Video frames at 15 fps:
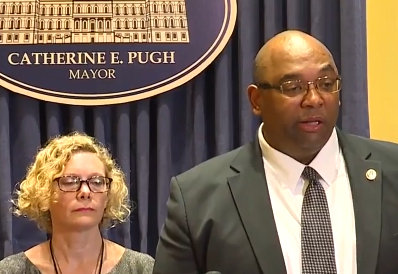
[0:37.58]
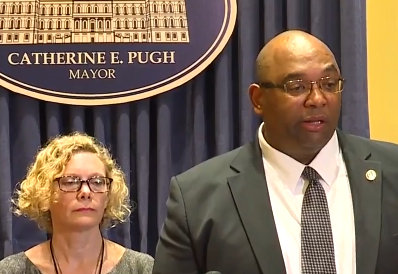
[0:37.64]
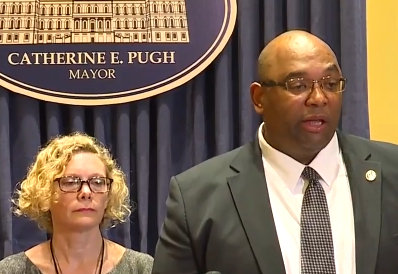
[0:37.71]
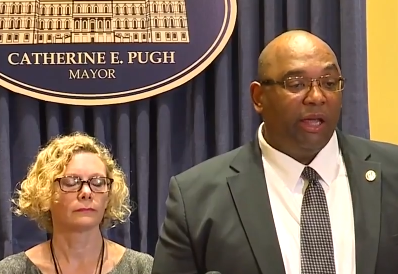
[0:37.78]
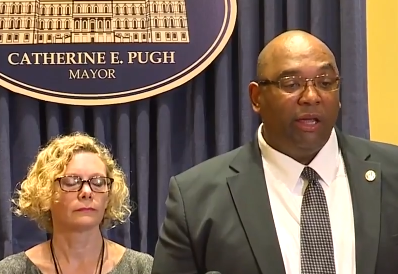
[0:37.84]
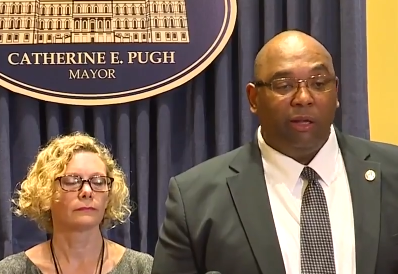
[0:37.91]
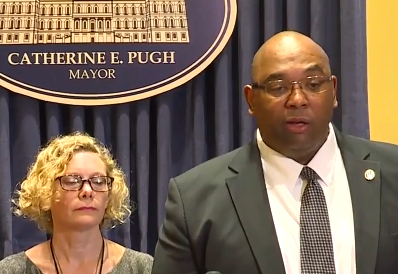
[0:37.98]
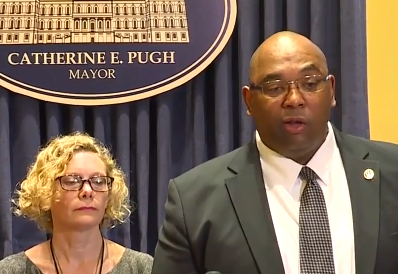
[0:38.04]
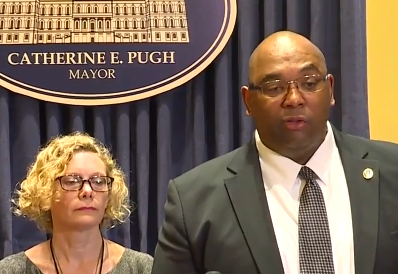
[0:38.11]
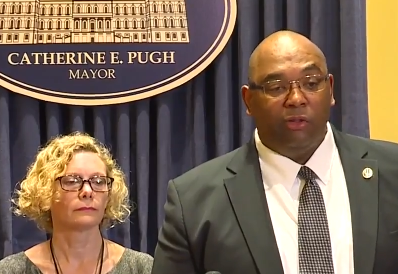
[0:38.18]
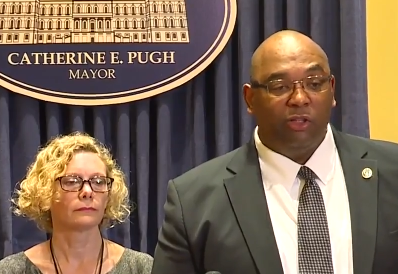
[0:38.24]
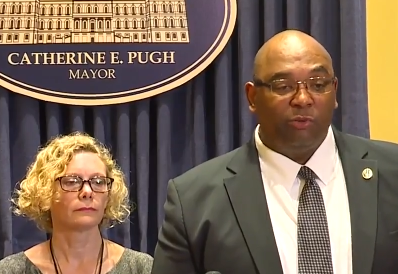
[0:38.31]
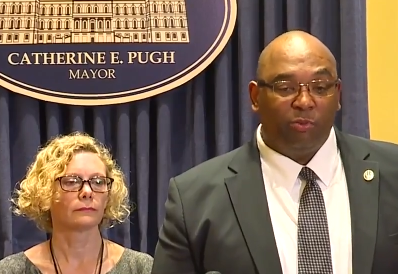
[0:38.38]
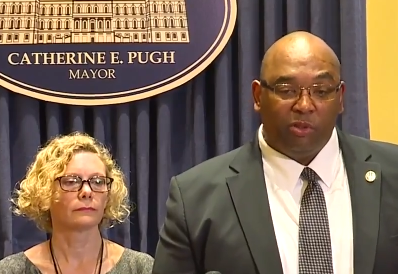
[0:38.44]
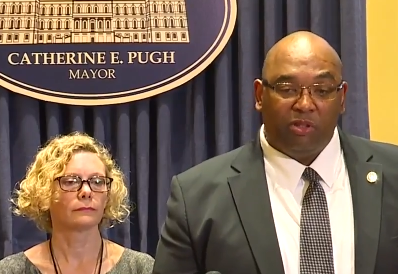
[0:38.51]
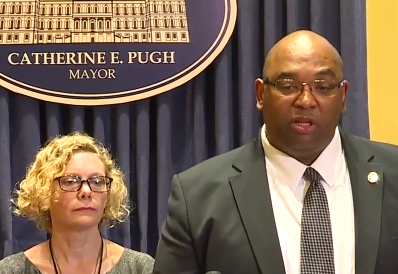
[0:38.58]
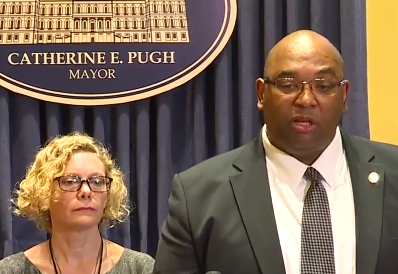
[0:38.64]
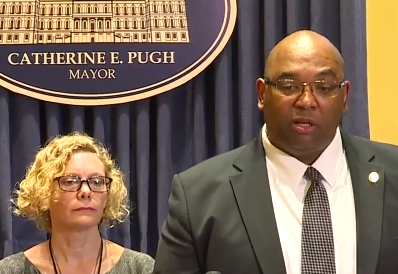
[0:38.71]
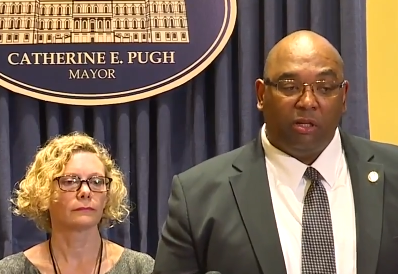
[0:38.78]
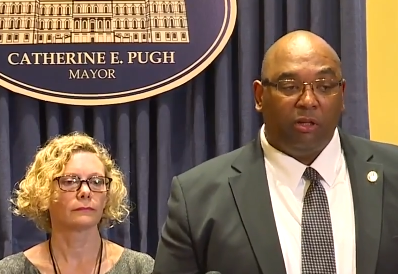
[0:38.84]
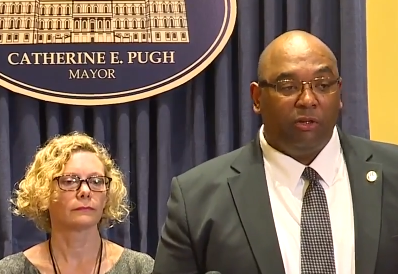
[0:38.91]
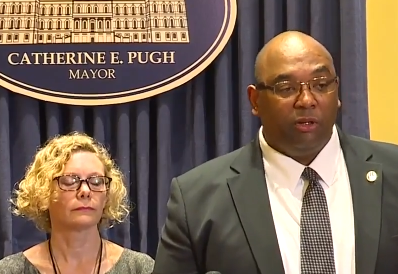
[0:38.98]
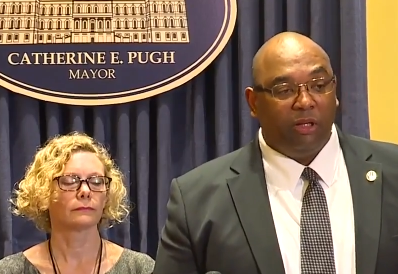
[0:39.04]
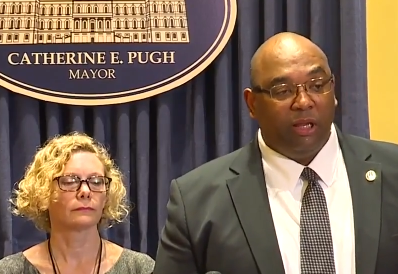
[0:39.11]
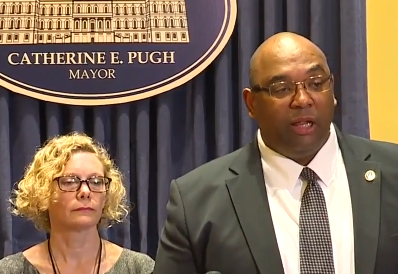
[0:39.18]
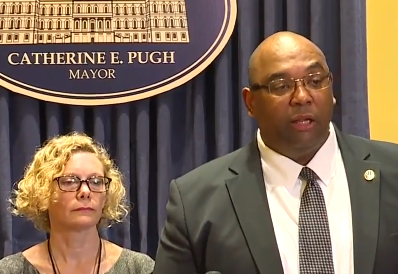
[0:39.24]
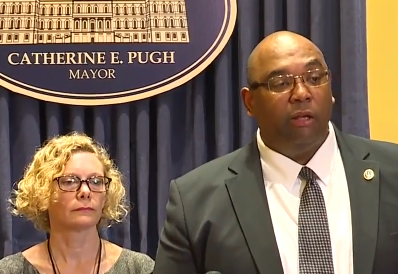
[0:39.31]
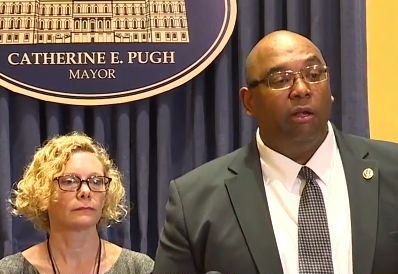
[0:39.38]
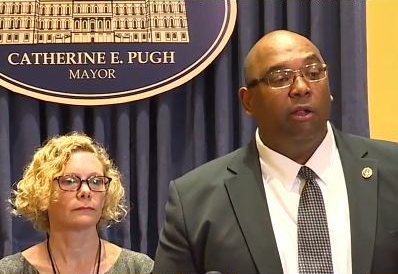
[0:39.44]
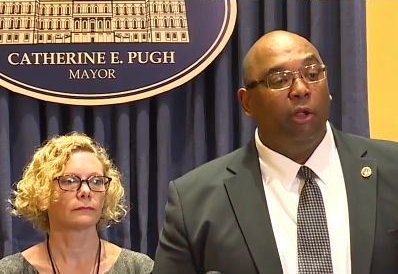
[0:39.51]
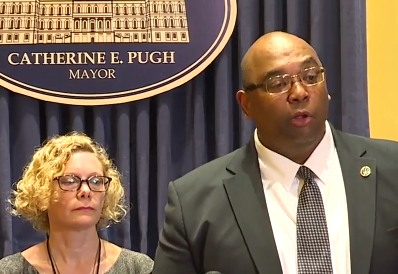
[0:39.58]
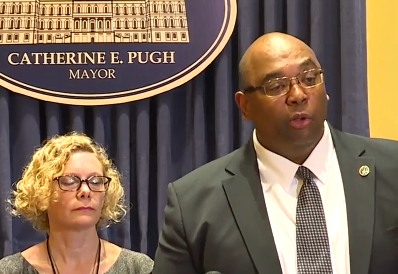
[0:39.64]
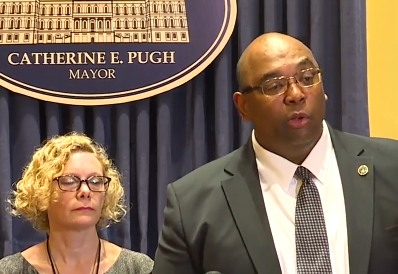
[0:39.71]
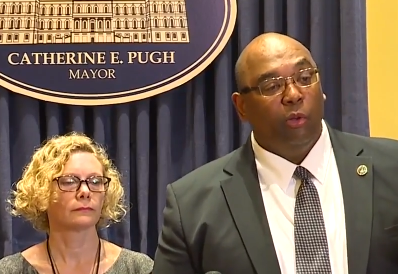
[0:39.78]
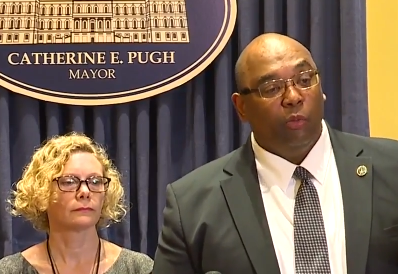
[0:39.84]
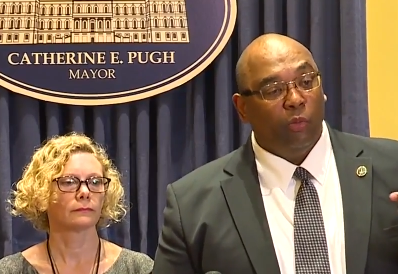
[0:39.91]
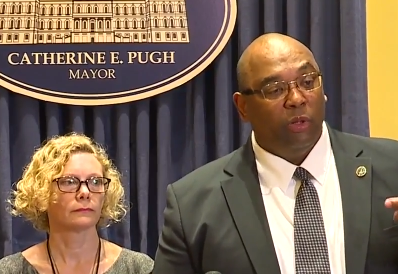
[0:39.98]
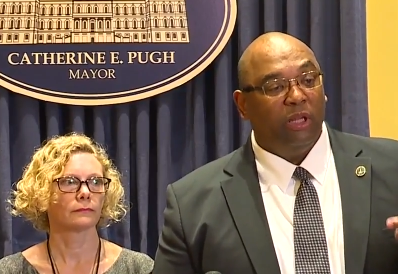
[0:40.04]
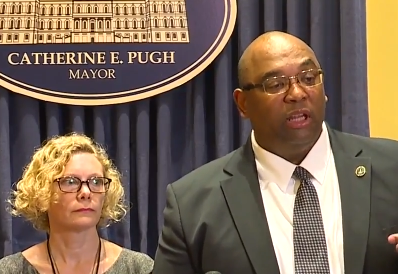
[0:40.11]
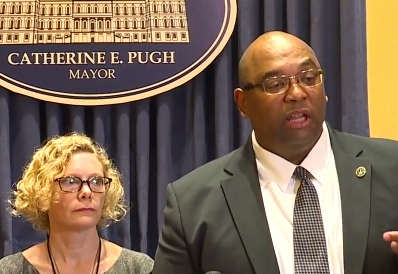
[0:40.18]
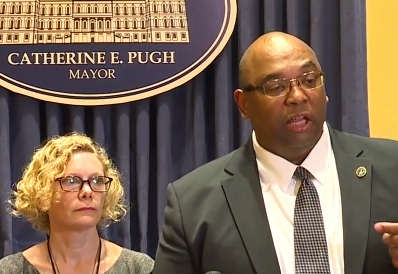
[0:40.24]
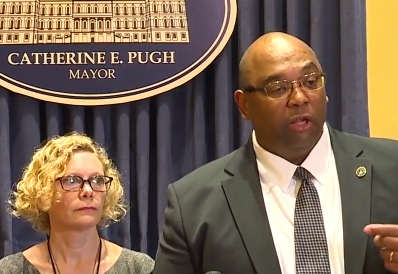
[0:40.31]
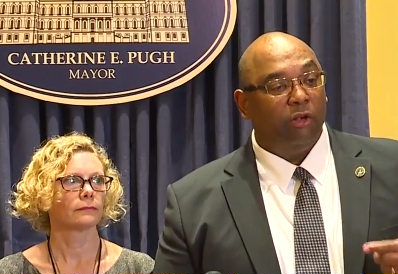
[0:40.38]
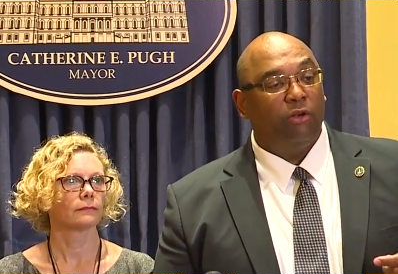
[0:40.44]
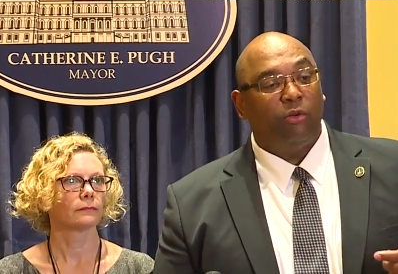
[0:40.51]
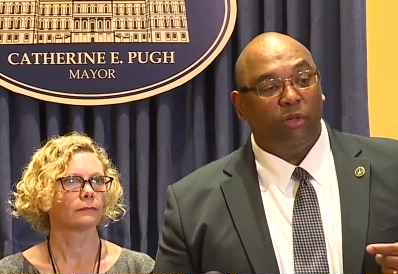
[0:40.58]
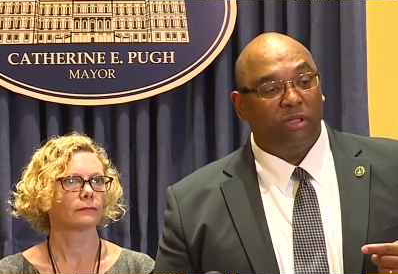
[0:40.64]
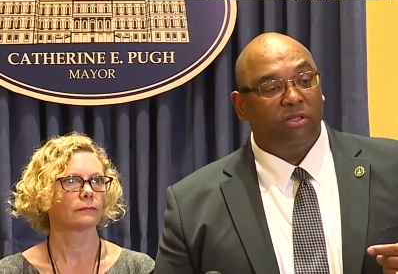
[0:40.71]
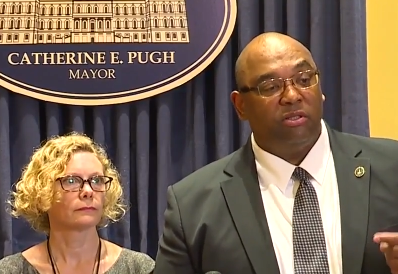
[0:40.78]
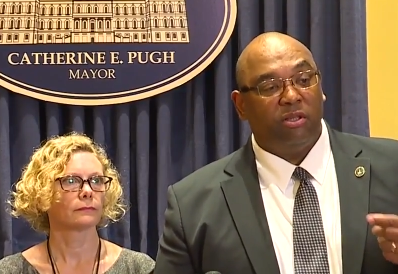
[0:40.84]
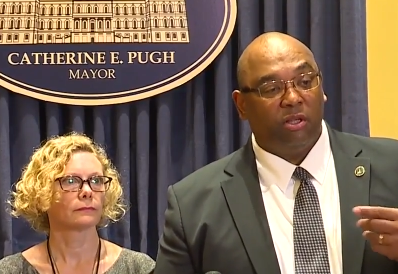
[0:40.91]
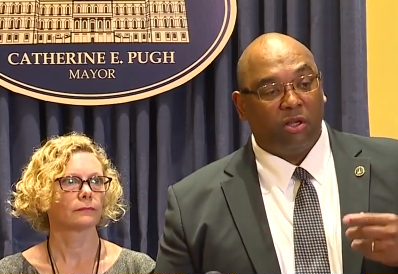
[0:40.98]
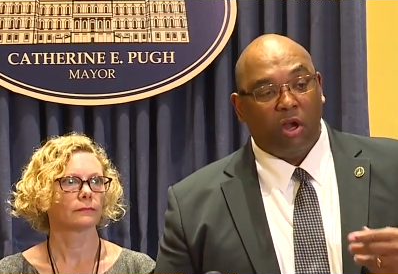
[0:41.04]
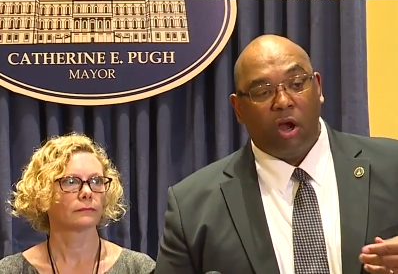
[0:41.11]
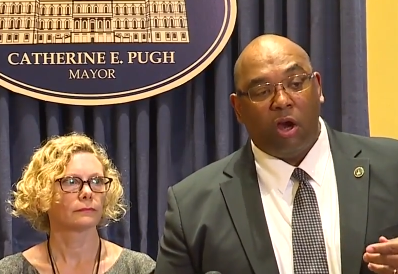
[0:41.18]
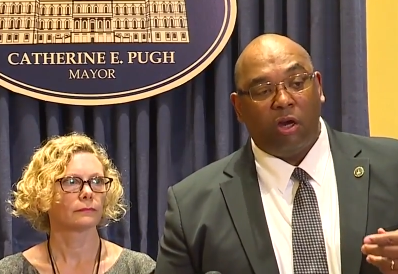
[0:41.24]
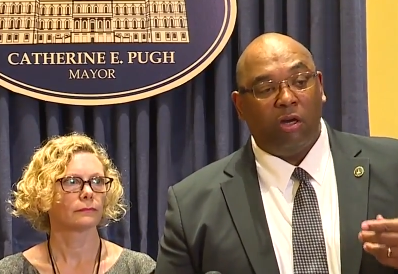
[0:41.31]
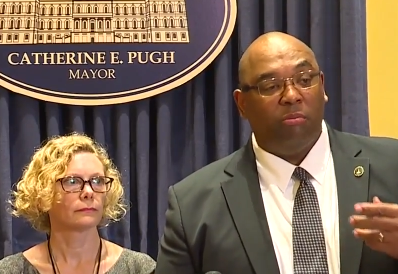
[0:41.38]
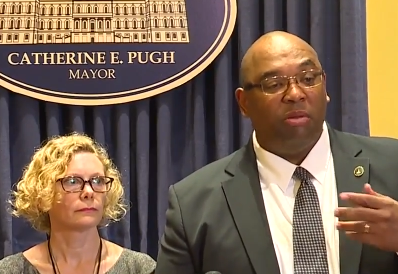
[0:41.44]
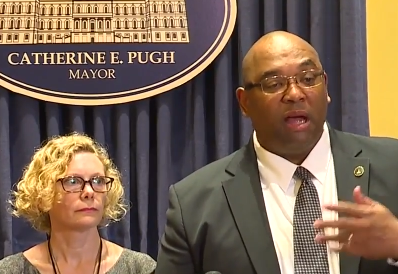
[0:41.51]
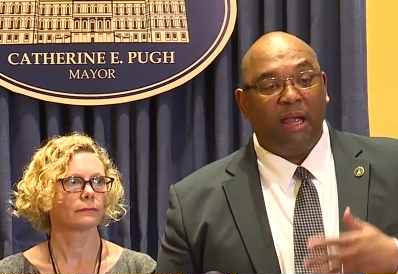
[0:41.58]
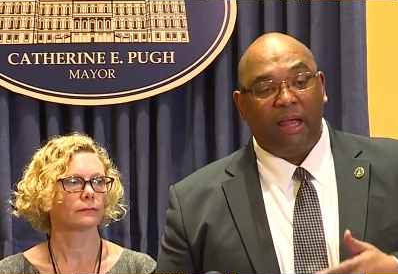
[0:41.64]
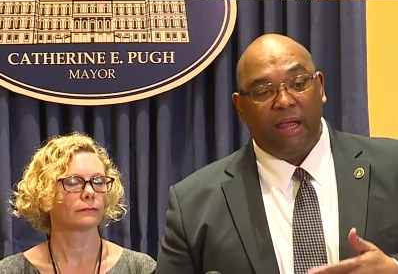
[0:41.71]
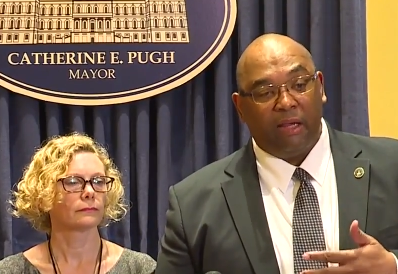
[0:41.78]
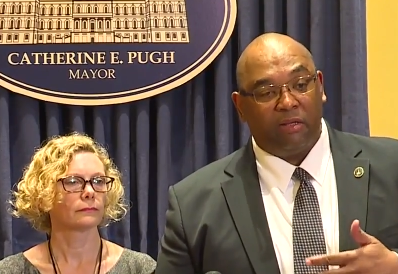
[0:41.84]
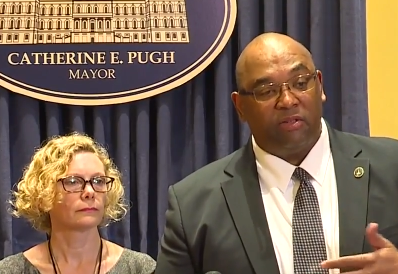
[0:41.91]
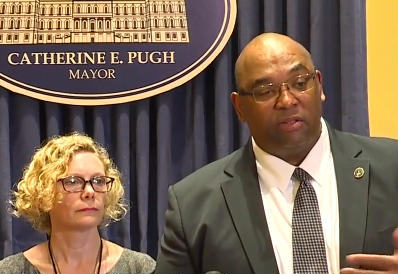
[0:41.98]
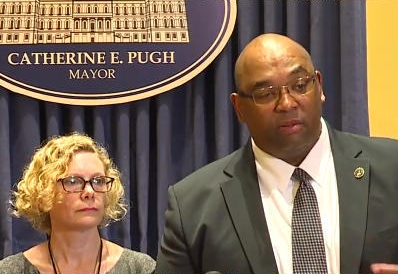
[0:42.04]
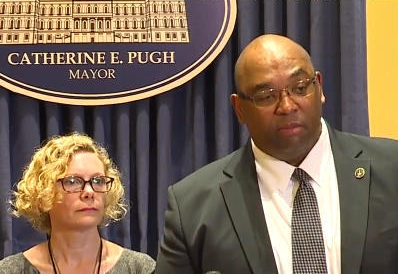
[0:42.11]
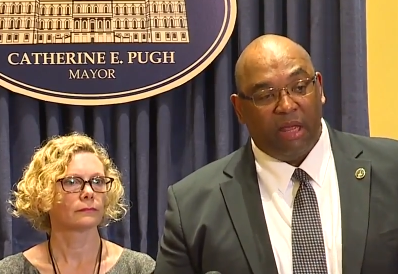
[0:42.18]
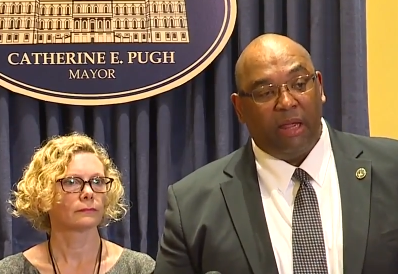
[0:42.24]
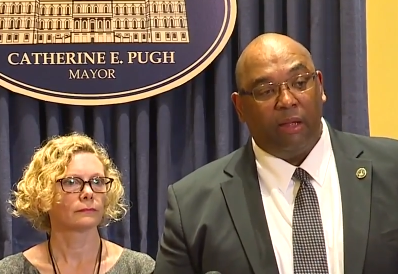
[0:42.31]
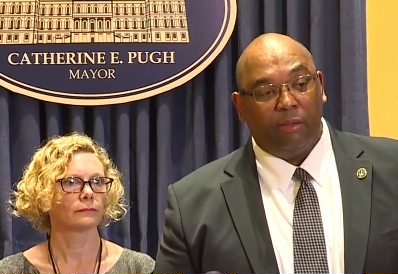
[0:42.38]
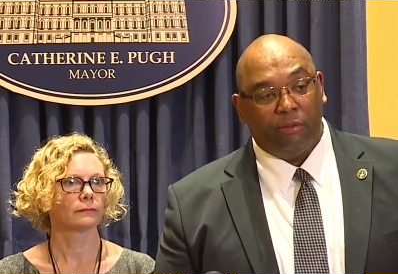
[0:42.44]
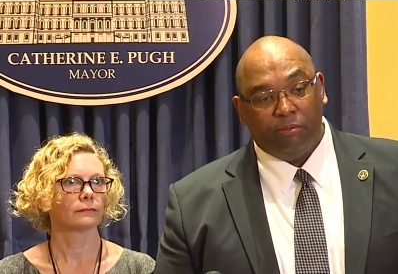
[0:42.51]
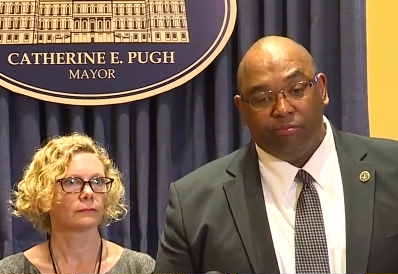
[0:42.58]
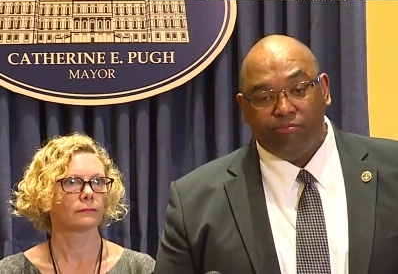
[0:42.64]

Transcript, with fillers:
Speaker 1: indicate on this particular date we increased the card by X amount.